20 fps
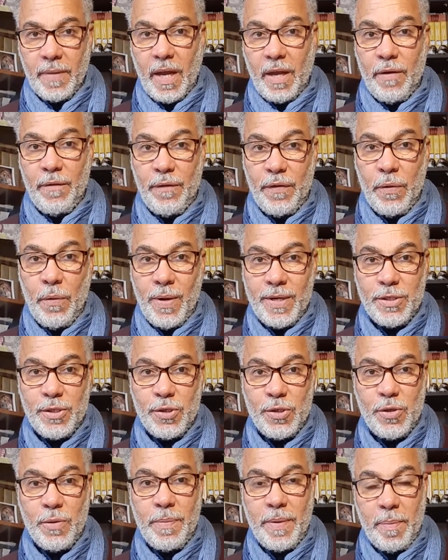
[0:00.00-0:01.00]
If you
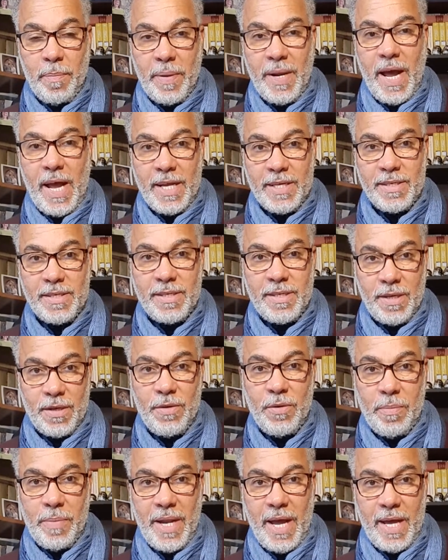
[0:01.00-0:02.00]
want to be blessed,
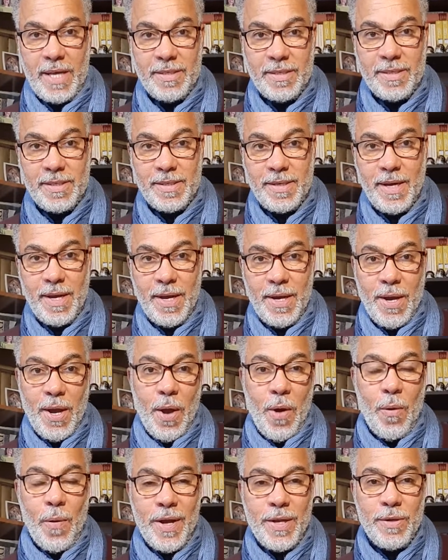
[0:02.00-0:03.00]
you bless.
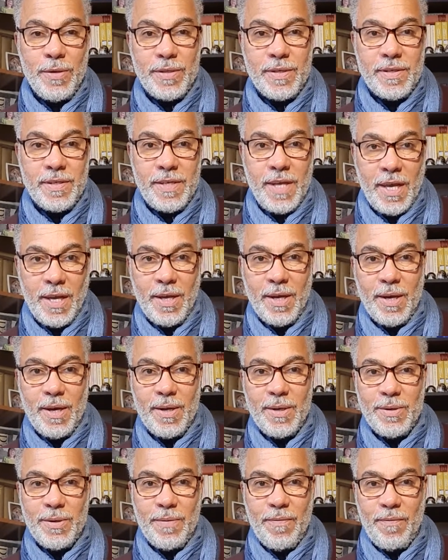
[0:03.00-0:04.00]
When you sing
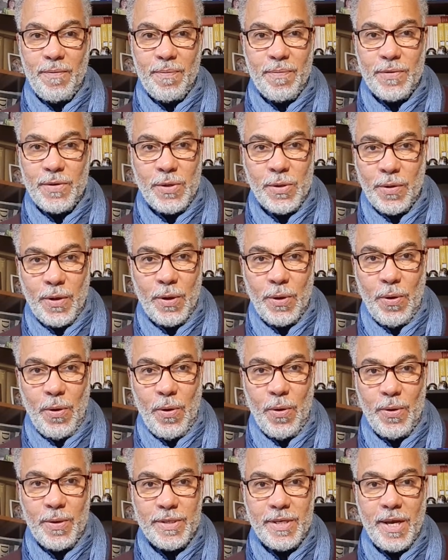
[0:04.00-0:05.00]
to the
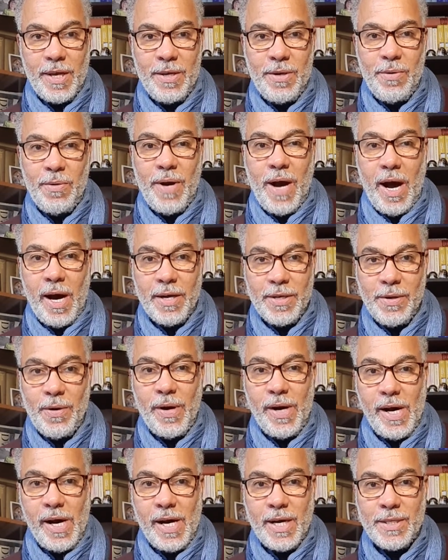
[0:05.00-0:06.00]
Lord, your
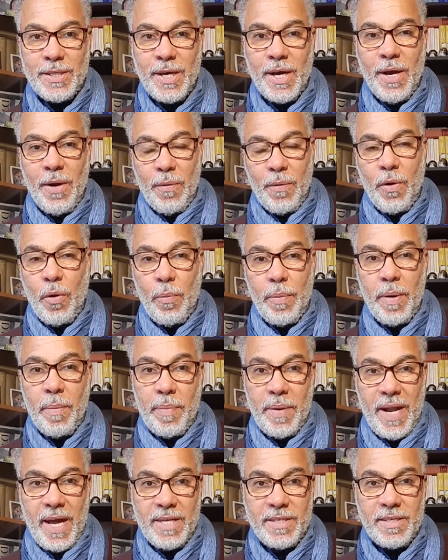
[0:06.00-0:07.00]
heart will be
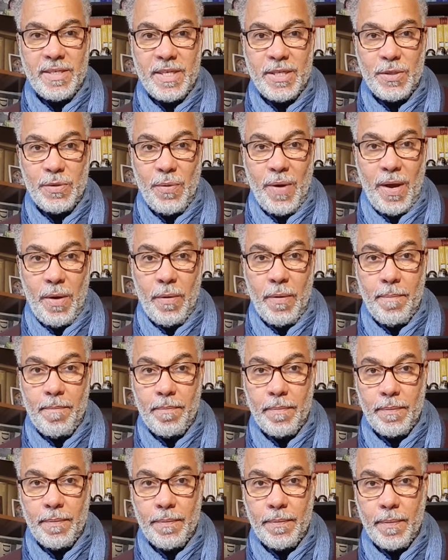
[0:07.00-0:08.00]
blessed as well.
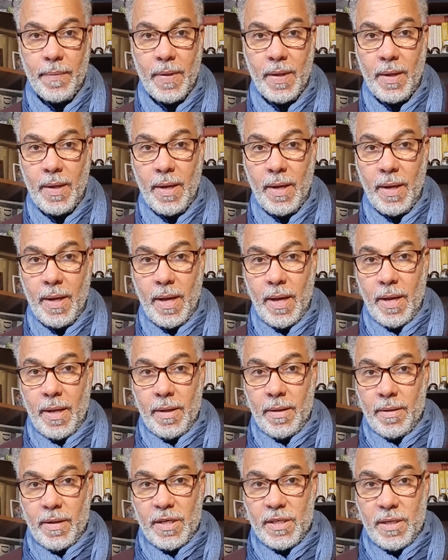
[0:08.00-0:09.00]

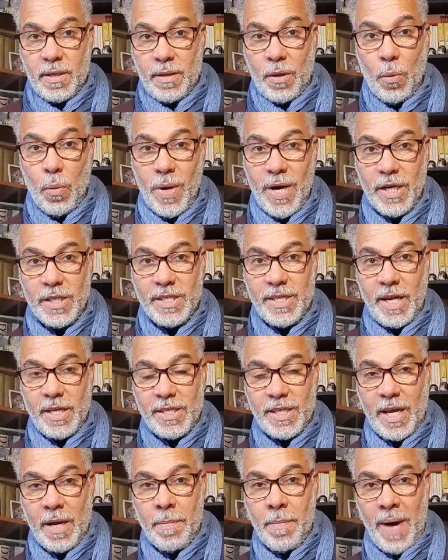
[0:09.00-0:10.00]
The words
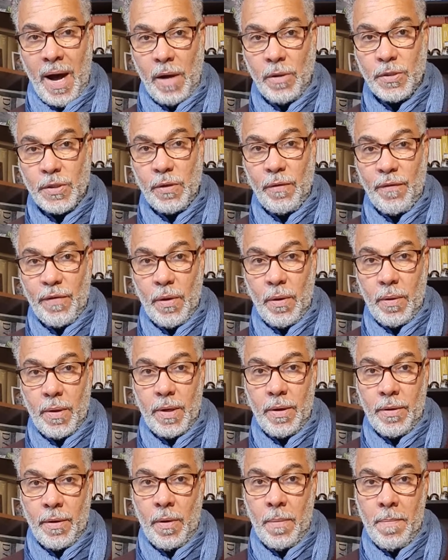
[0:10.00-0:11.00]
that come out of
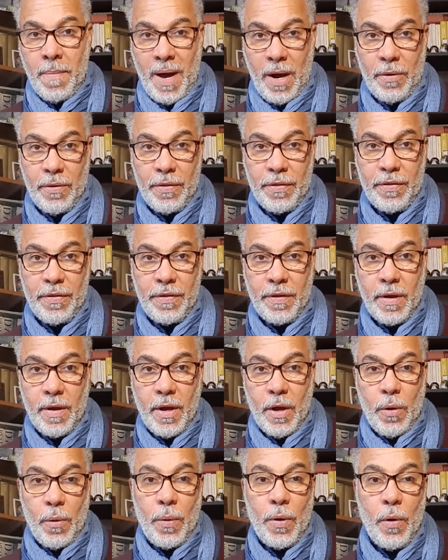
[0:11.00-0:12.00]
your mouth
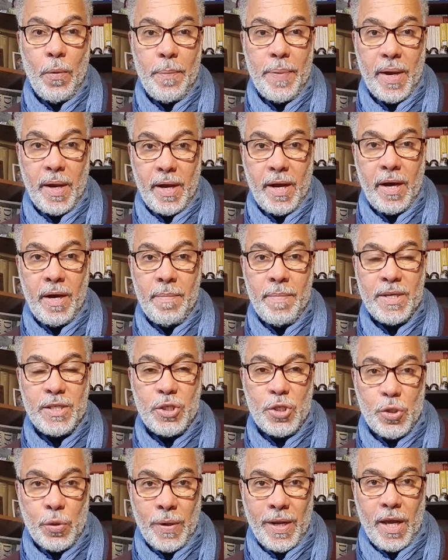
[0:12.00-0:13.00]
will become a
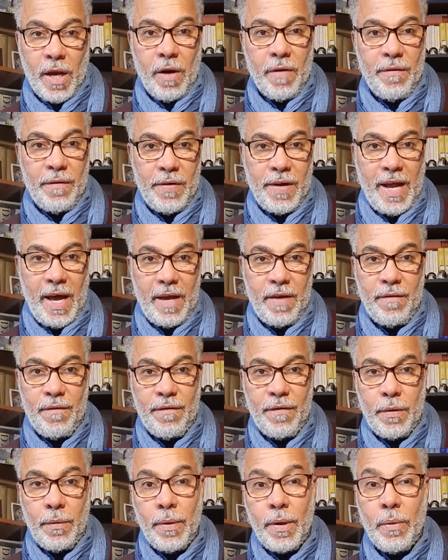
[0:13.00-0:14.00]
tree of
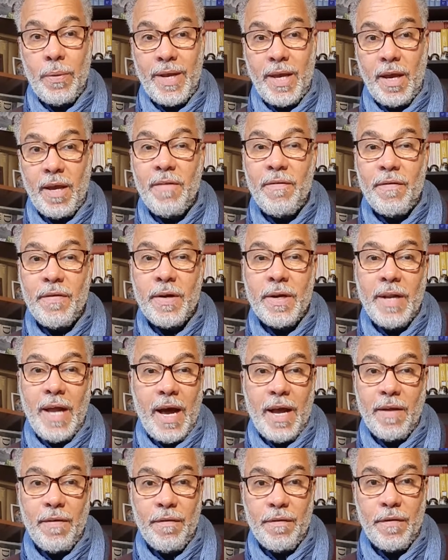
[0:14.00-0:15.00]
life, will give
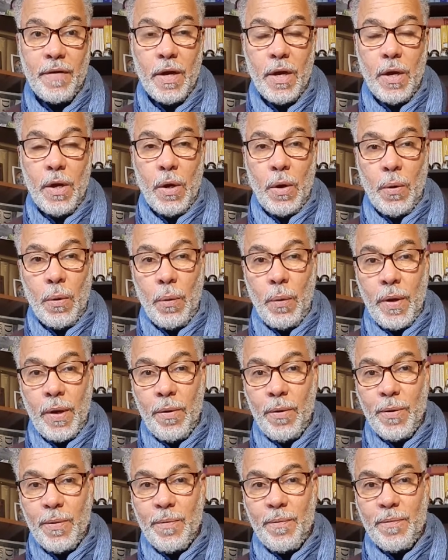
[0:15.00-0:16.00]
life,
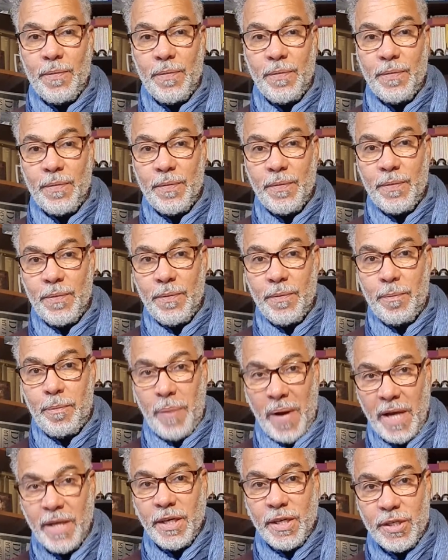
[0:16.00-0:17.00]
will
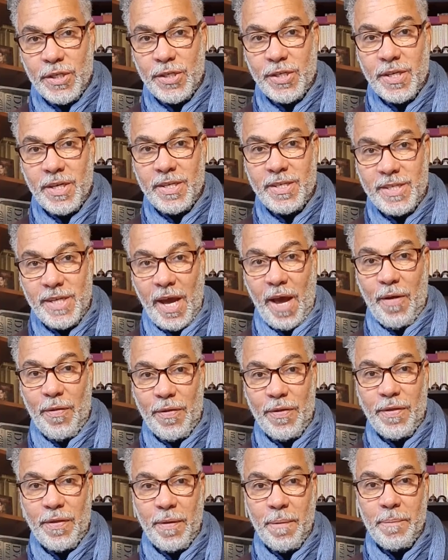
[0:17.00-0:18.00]
banish
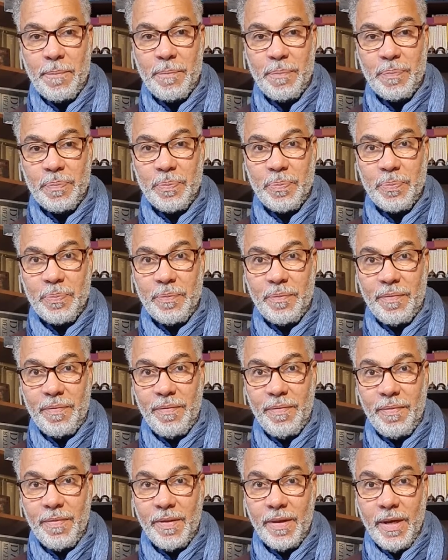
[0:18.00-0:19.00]
death.
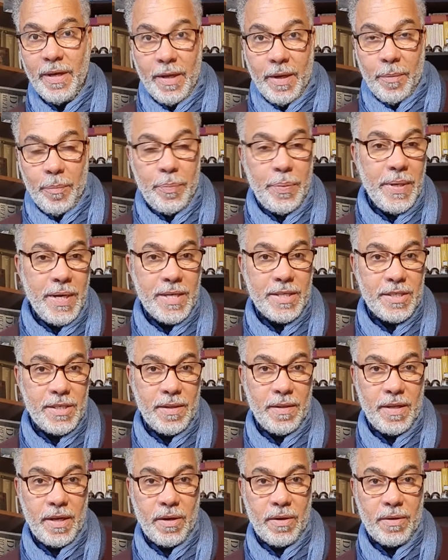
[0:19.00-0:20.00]
But
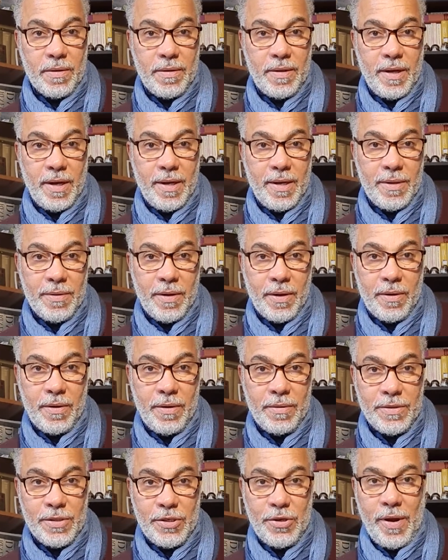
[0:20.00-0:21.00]
the
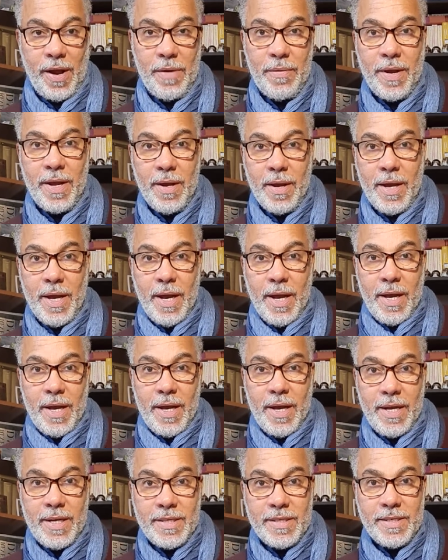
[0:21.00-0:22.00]
contrary,
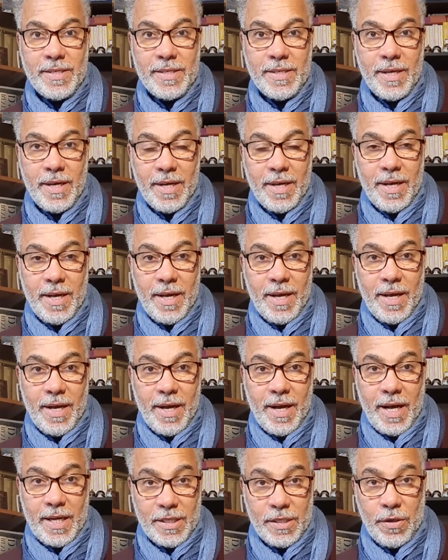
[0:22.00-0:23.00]
it's
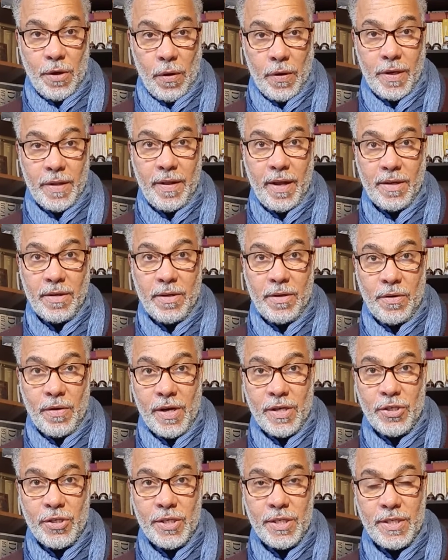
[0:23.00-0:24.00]
a tongue that
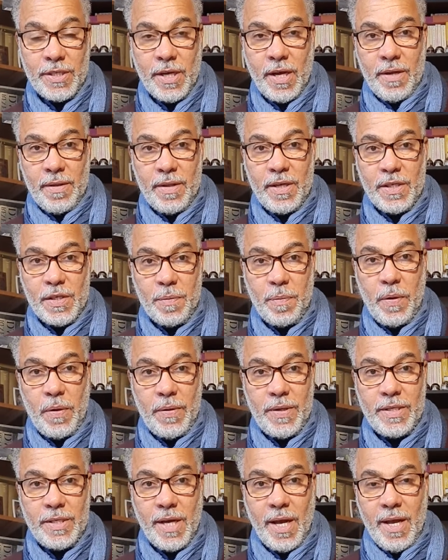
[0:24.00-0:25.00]
crushes the
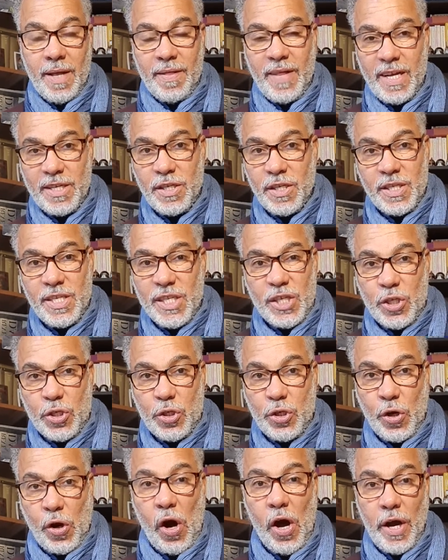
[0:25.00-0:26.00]
spirit, that
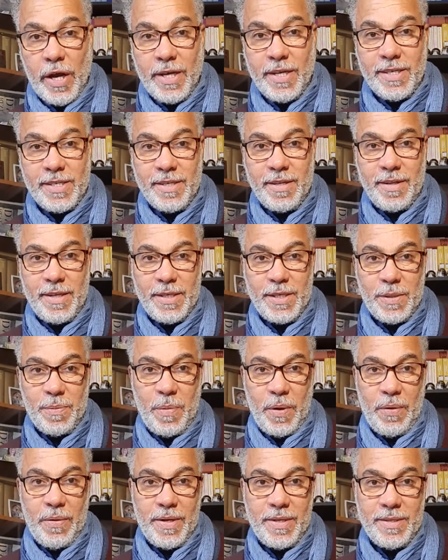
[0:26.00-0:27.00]
destroys the
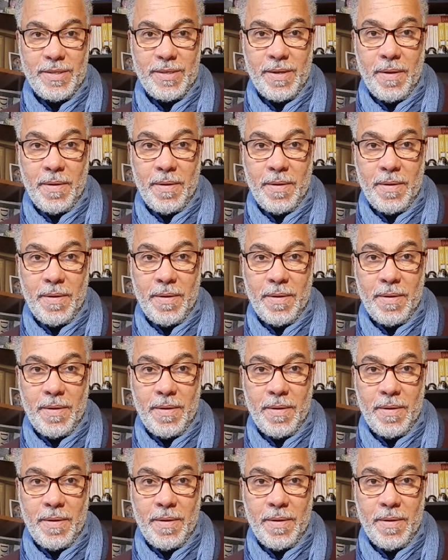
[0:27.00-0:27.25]
spirit.